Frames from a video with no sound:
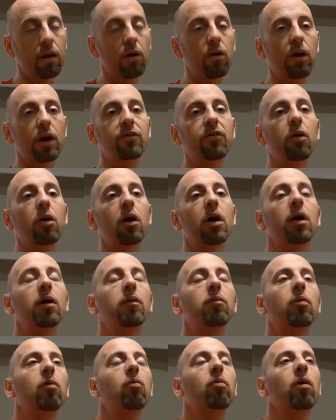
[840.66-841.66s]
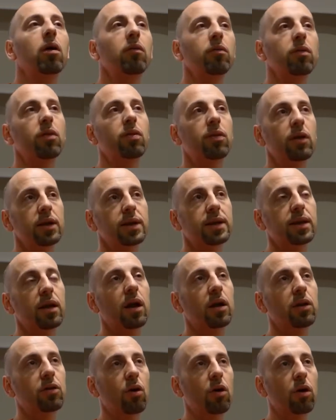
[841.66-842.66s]
Okay, so one of the things that
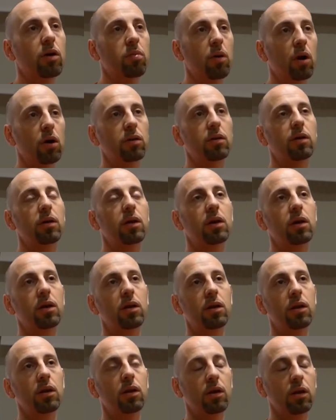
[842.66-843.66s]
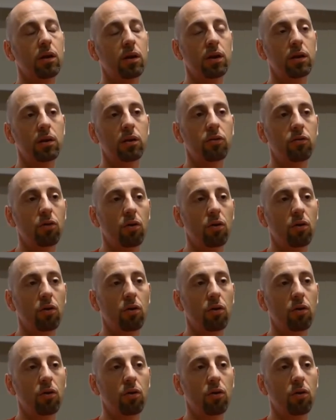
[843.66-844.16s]
I talk about in the